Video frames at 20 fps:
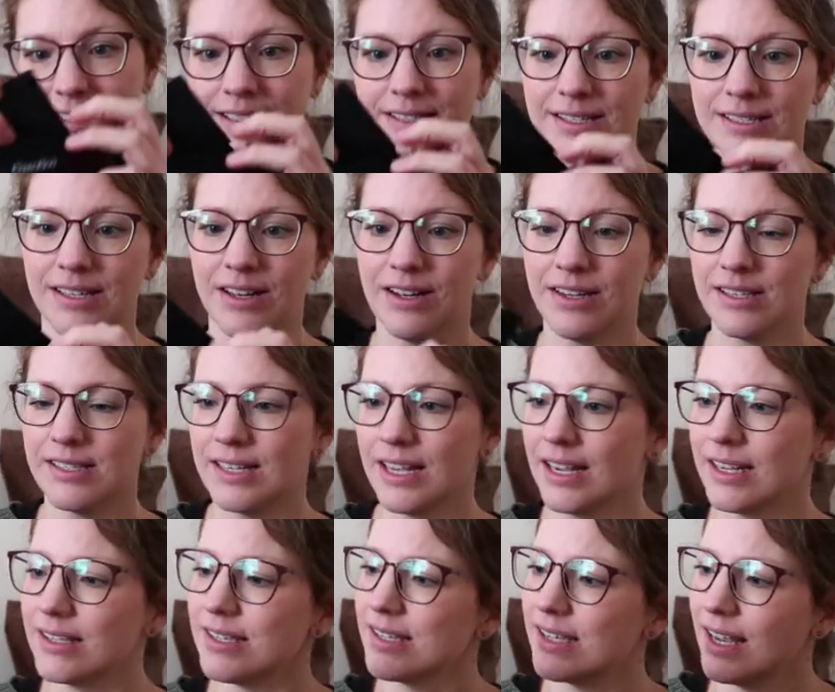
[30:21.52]
sock
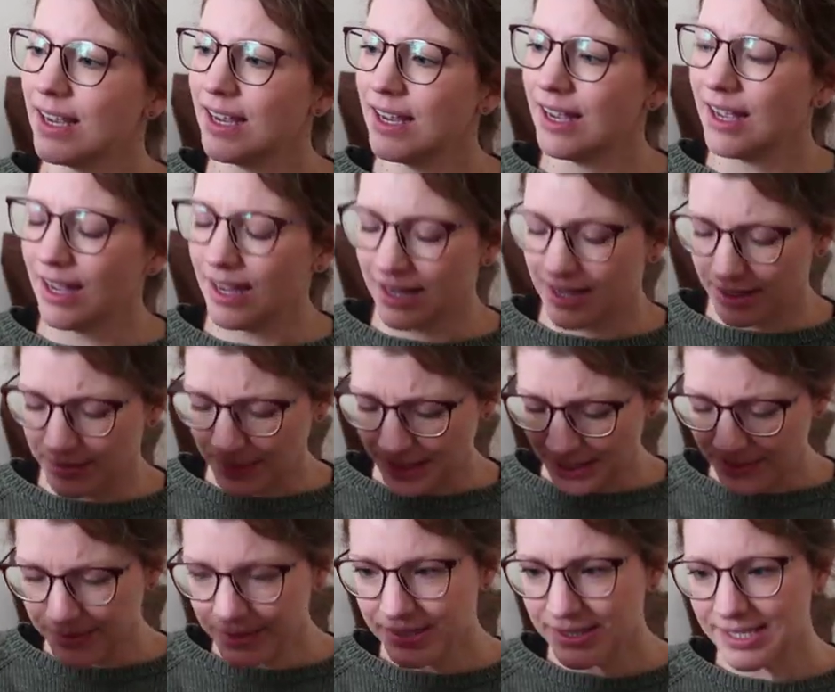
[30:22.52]
sets, um, I
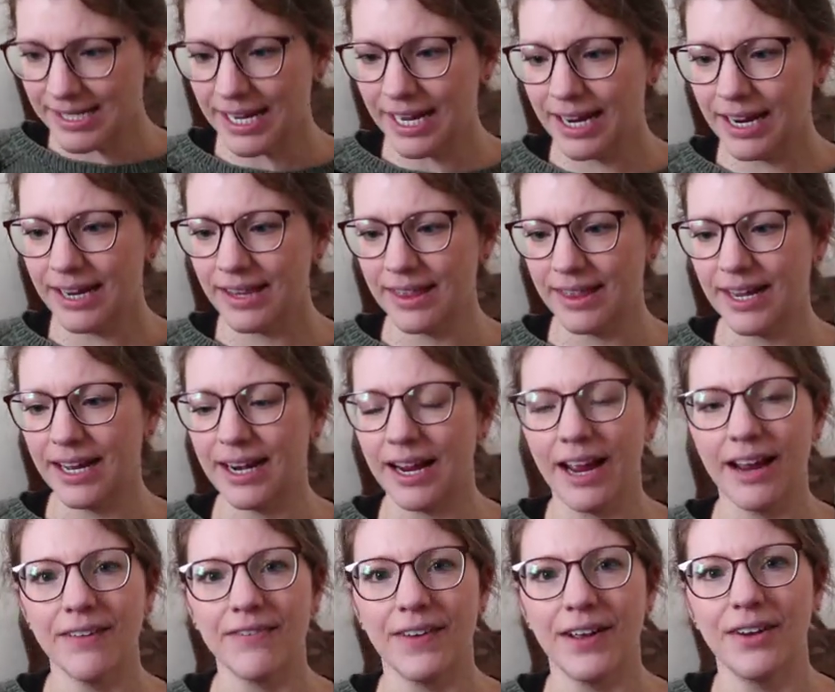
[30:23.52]
will say that
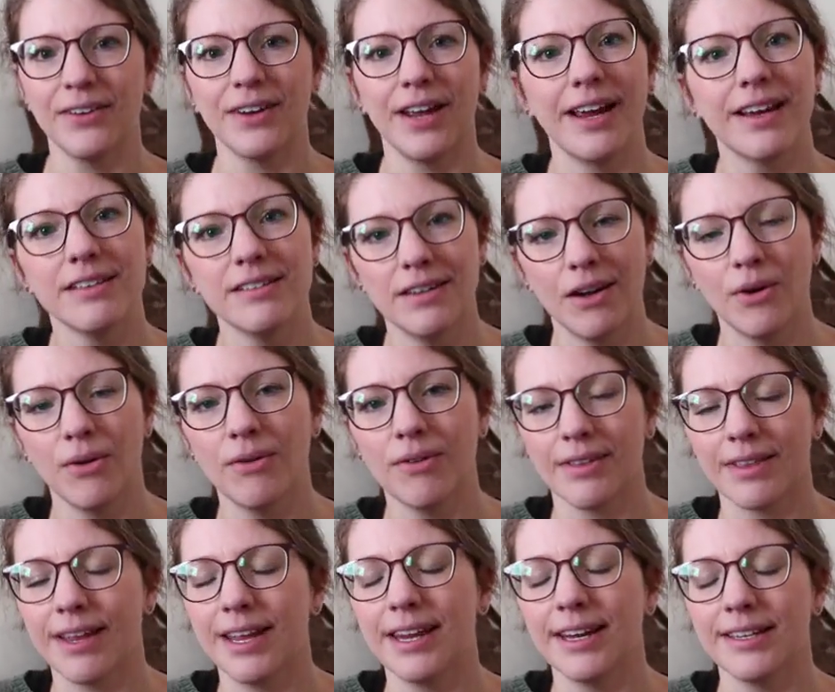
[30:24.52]
I found I don't
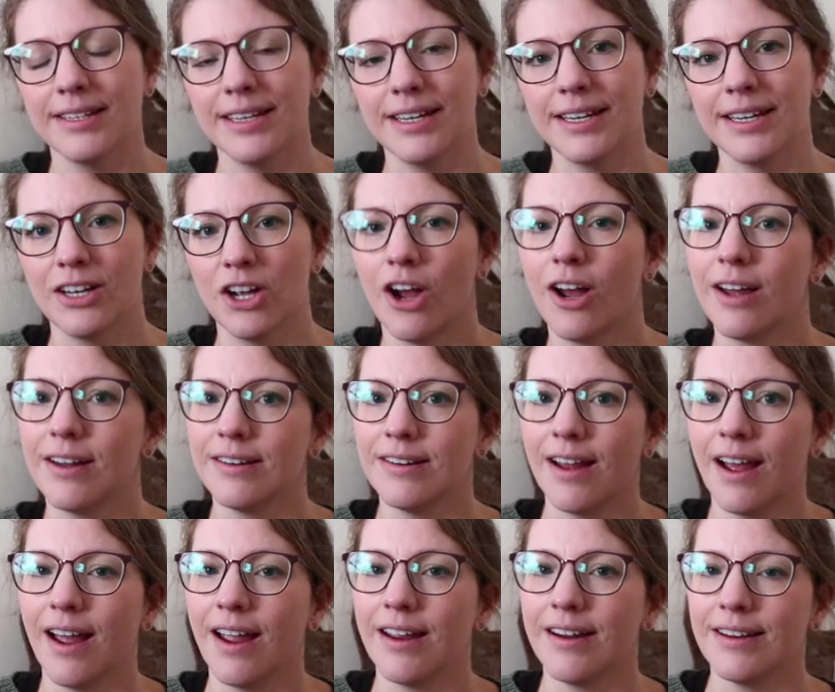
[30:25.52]
like knitting on
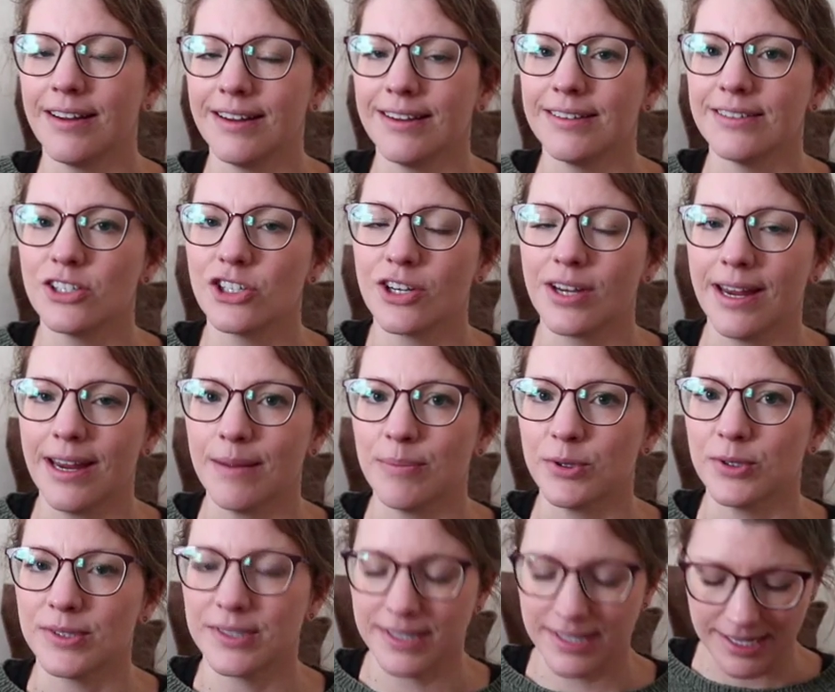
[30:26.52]
nine inch
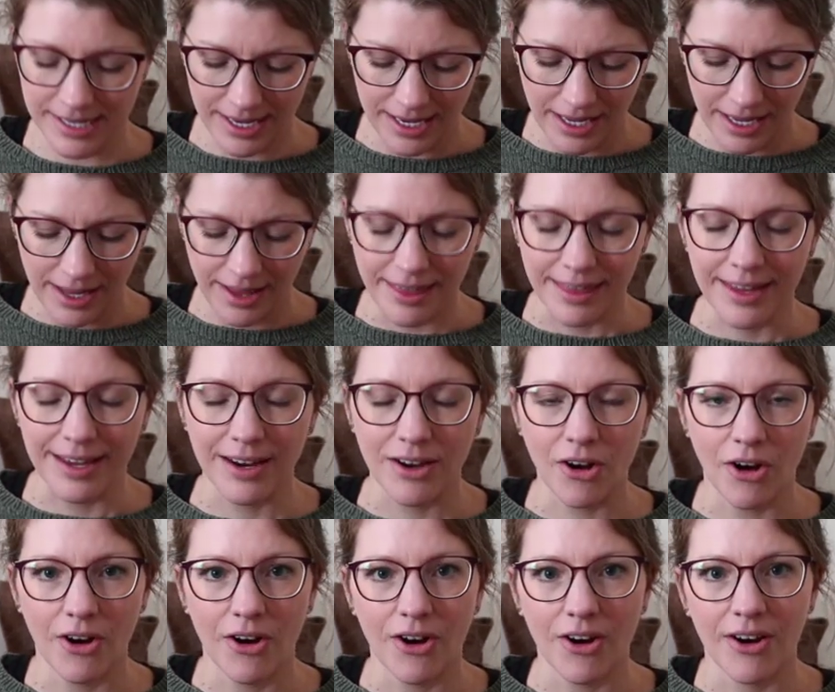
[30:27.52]
cables. They
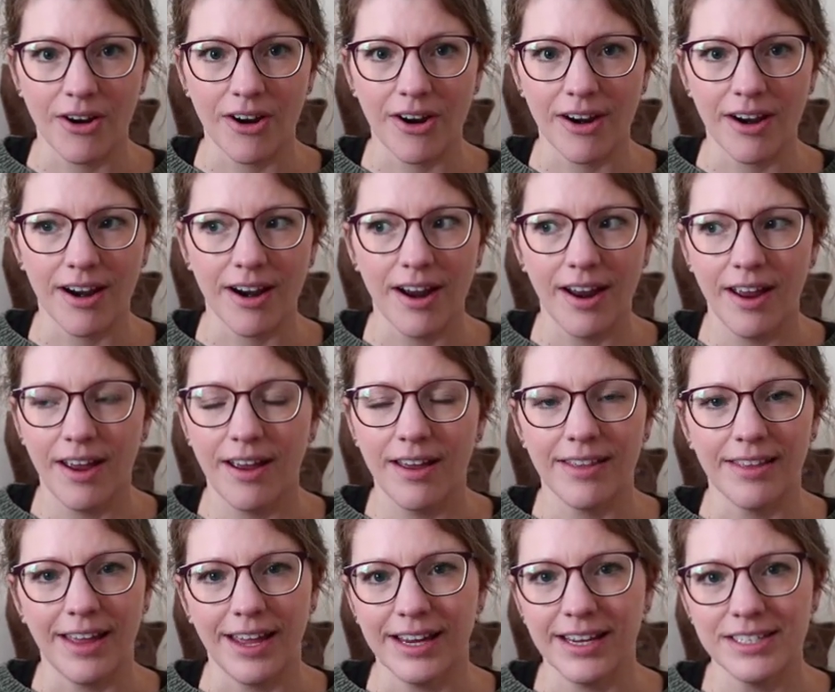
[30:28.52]
are,
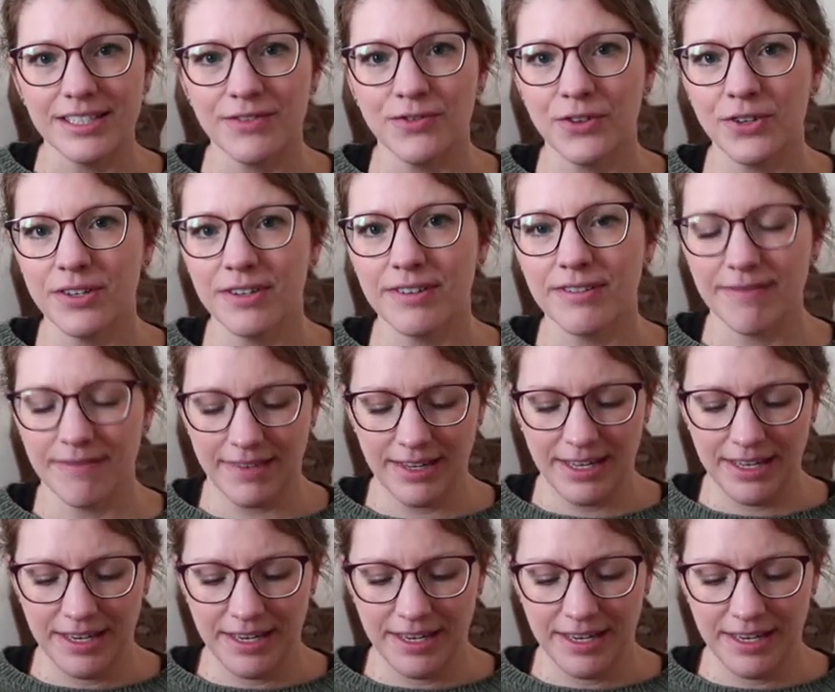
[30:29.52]
I guess for